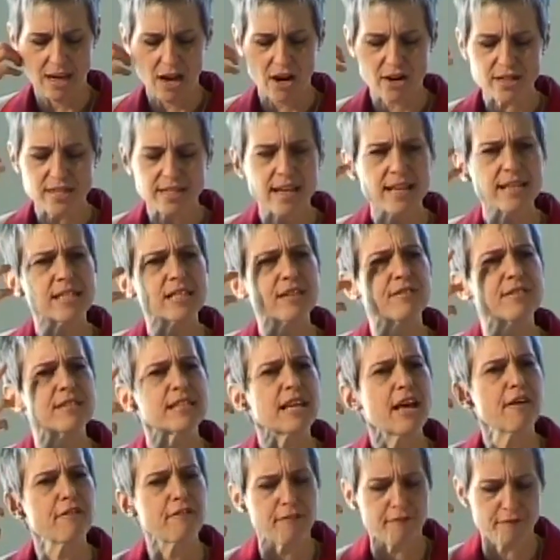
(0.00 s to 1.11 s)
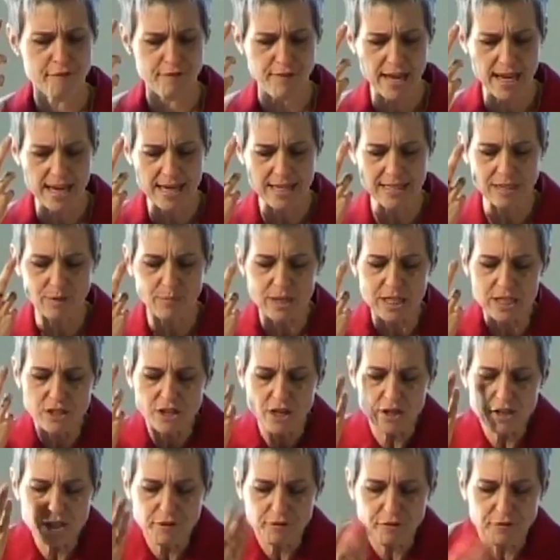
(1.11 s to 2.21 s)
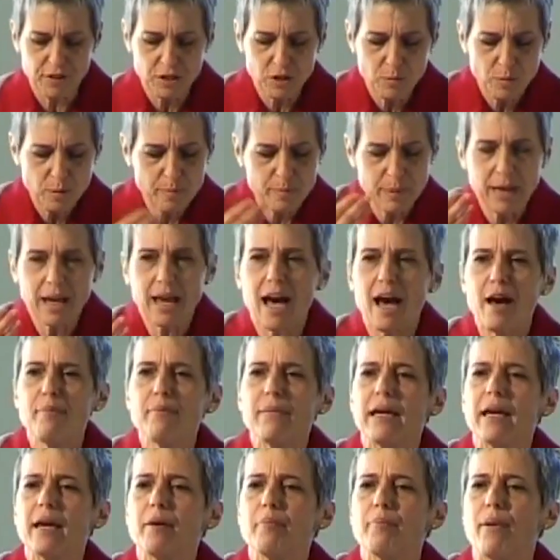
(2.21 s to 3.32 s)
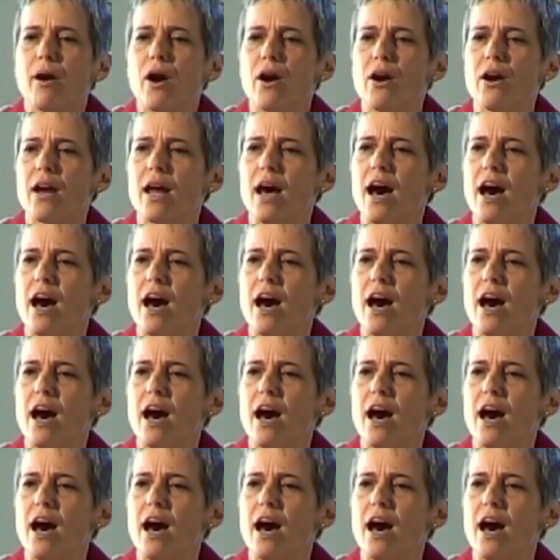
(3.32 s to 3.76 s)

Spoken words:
Our sense of self fades, and we start to feel we're becoming part